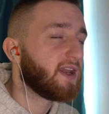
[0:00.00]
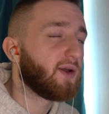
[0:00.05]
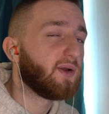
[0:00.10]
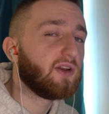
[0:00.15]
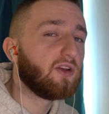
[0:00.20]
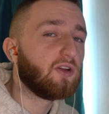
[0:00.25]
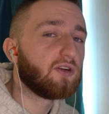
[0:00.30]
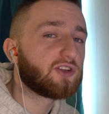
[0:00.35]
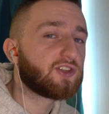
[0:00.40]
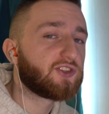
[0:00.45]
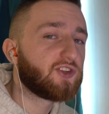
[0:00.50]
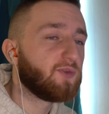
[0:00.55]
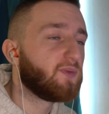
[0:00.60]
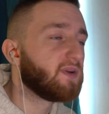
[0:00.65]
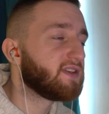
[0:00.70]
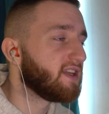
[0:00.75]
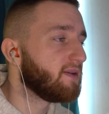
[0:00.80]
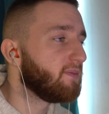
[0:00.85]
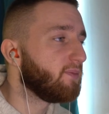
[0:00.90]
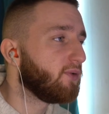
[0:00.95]
Now it looks super
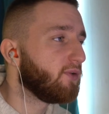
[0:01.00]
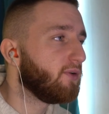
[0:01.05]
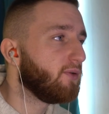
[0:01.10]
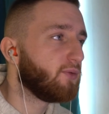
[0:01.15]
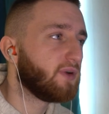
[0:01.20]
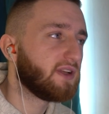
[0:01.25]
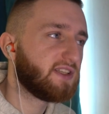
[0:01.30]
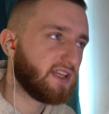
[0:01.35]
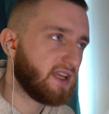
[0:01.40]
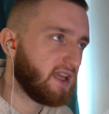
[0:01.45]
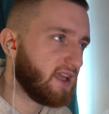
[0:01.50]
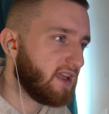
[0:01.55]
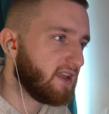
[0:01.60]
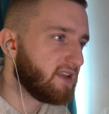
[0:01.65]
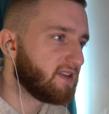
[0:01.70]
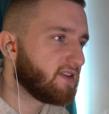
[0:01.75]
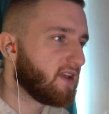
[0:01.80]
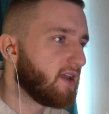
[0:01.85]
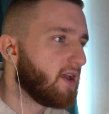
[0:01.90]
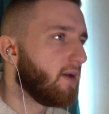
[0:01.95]
simple, which it
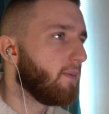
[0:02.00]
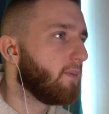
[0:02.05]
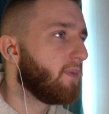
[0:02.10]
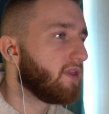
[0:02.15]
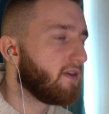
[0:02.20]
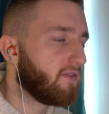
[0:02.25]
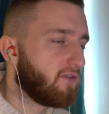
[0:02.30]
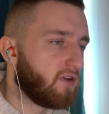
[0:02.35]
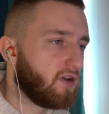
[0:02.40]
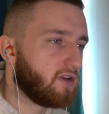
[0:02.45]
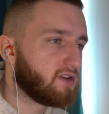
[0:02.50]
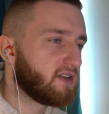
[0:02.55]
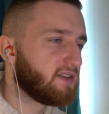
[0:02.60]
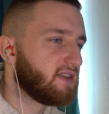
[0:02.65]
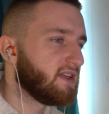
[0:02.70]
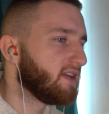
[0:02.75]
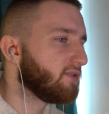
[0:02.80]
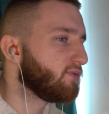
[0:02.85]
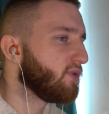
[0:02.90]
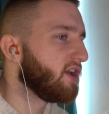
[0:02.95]
is, but the
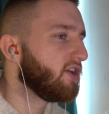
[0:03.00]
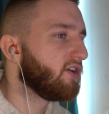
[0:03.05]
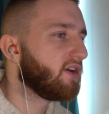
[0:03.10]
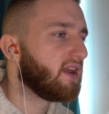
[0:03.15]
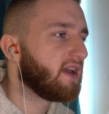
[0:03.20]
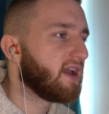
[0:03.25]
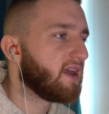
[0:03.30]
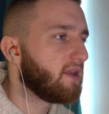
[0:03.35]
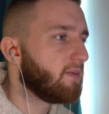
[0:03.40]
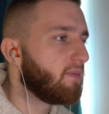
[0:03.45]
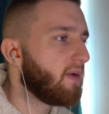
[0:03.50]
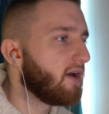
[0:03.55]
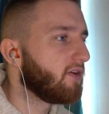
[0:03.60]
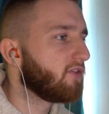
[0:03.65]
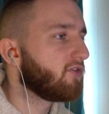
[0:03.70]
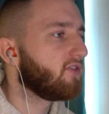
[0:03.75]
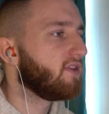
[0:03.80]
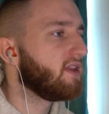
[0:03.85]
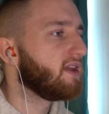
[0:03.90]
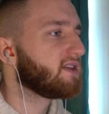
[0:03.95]
velocity is where you're going to get the
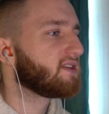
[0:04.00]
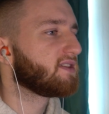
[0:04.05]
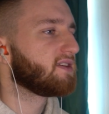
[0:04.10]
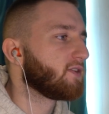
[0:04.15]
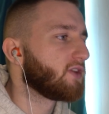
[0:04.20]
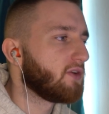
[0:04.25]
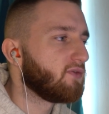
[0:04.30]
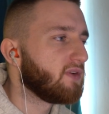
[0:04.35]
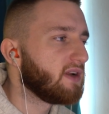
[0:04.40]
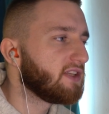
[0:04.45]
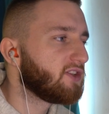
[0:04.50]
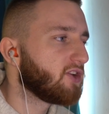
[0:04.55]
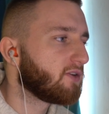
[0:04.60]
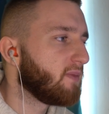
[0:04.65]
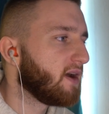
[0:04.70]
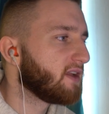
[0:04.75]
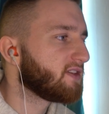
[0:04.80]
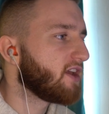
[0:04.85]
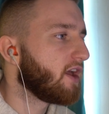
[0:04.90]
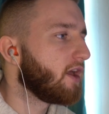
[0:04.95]
bounce for this. So I really took
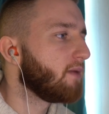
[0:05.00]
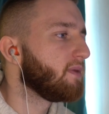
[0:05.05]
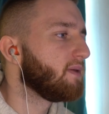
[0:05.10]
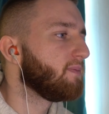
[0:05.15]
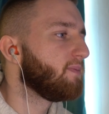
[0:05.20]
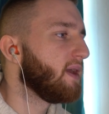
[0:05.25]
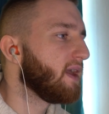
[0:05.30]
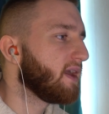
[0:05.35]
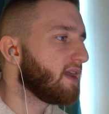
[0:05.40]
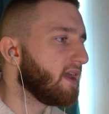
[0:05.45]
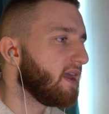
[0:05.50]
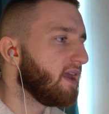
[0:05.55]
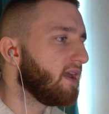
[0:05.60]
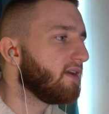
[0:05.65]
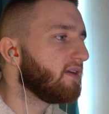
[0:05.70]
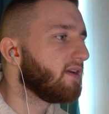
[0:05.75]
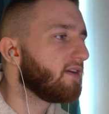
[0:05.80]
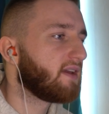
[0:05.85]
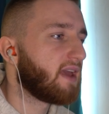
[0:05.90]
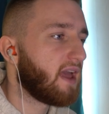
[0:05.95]
my time in
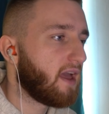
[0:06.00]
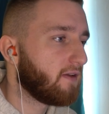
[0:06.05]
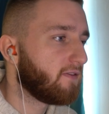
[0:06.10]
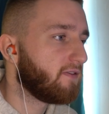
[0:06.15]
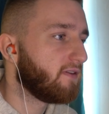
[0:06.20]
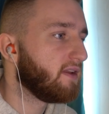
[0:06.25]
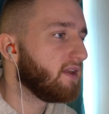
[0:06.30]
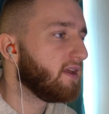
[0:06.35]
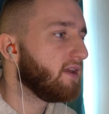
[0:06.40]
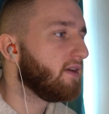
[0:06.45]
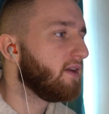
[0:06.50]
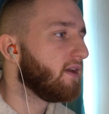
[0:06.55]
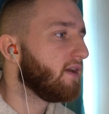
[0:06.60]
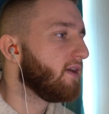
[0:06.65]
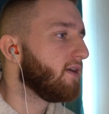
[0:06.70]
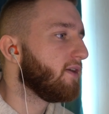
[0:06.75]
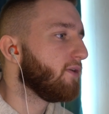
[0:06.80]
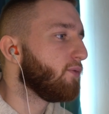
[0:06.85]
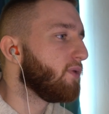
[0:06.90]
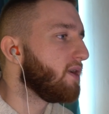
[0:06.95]
picking carefully
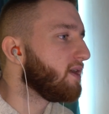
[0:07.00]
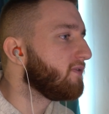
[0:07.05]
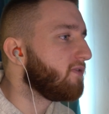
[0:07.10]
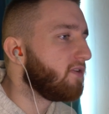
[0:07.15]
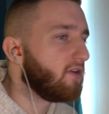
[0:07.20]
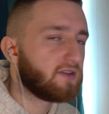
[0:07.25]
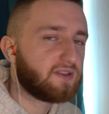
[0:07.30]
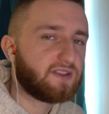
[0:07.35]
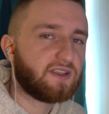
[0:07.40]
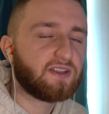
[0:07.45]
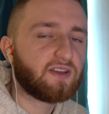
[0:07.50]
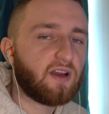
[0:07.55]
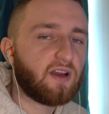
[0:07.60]
where the velocities